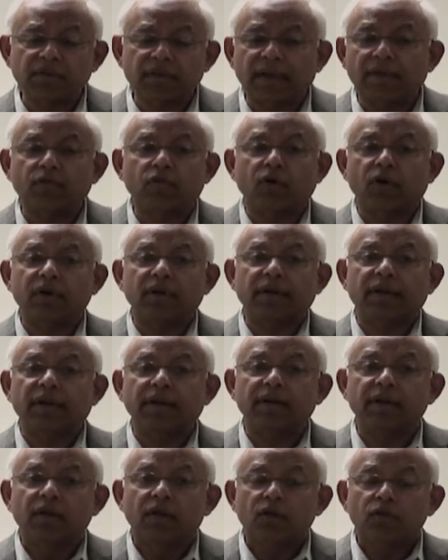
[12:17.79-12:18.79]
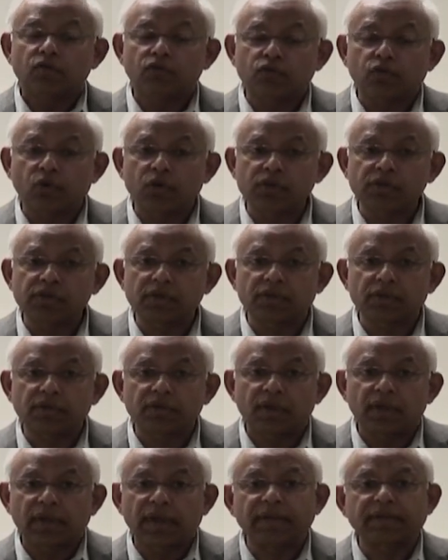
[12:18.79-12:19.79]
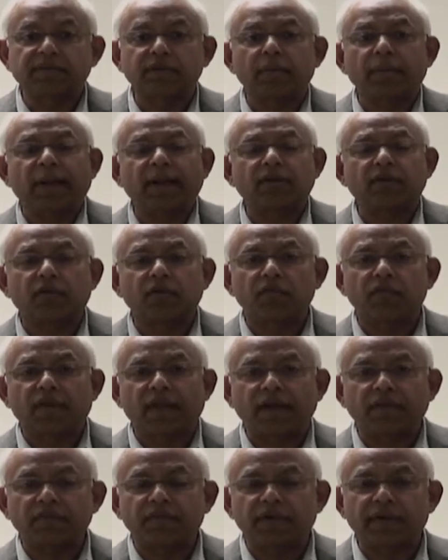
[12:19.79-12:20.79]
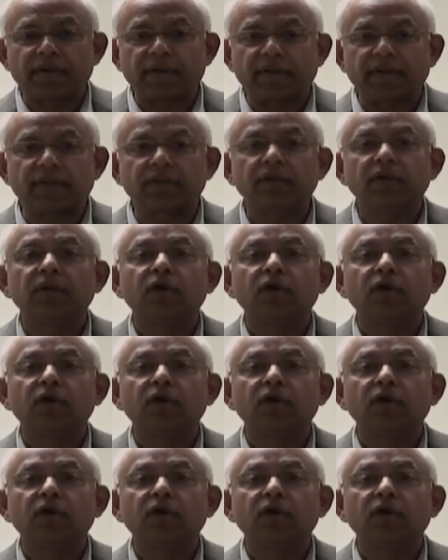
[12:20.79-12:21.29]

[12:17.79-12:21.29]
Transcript: I've got dead soldiers. It's a matter of life and death.